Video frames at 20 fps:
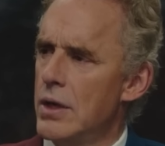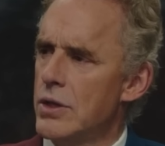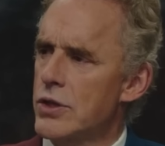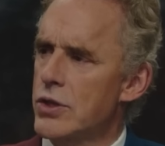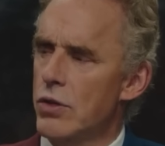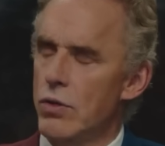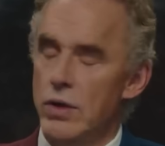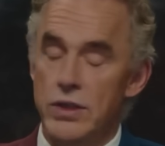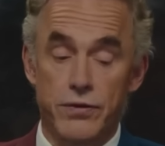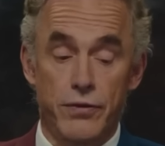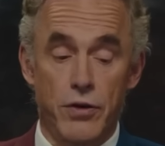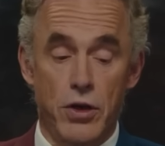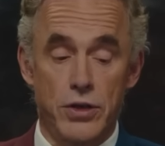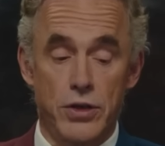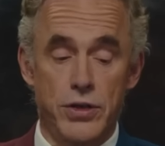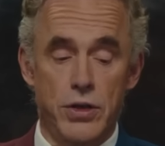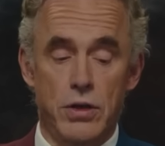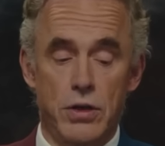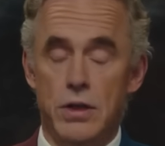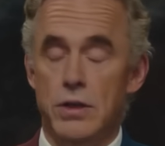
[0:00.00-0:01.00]
So as far
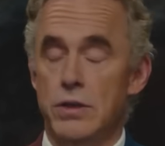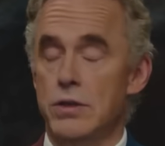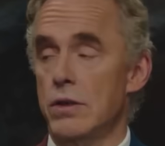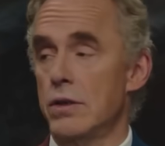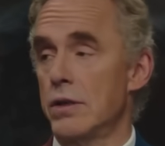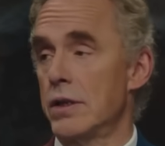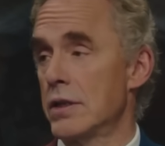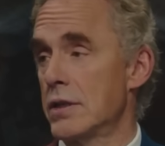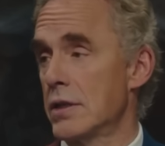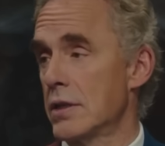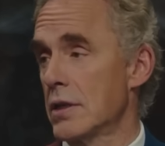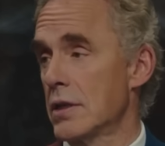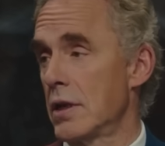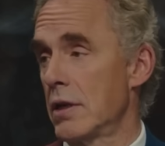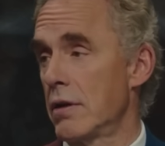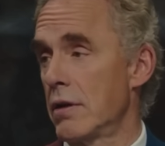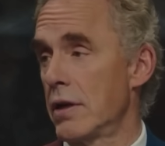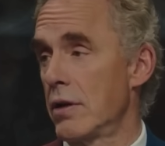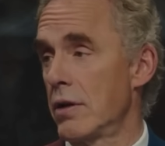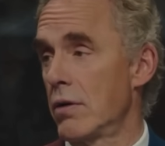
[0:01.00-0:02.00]
as you're concerned, this is
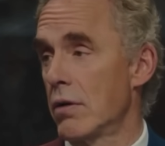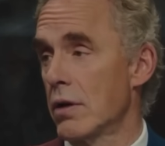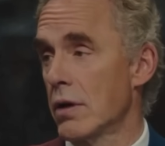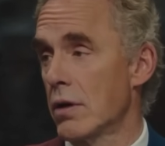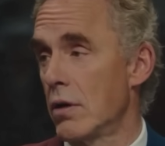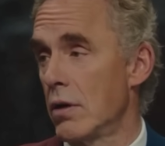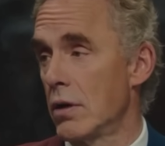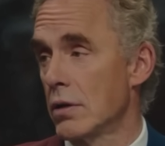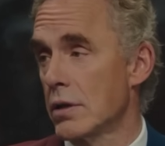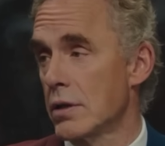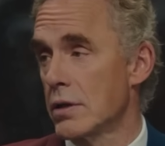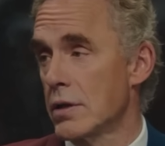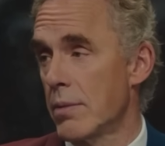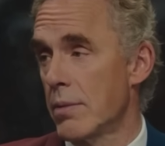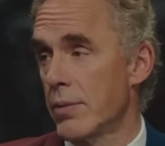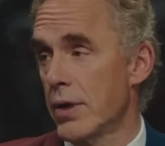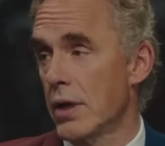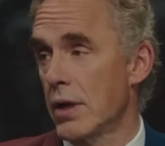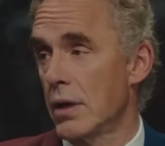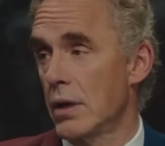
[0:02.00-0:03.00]
clearly not a call to
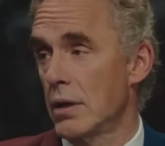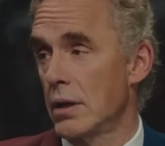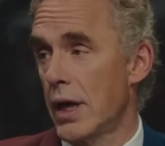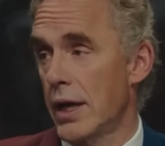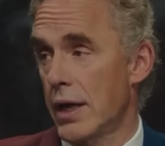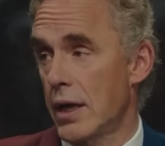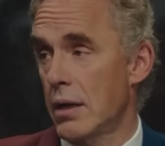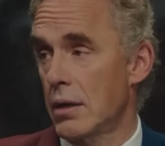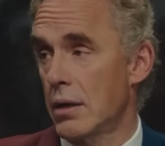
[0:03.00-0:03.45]
something like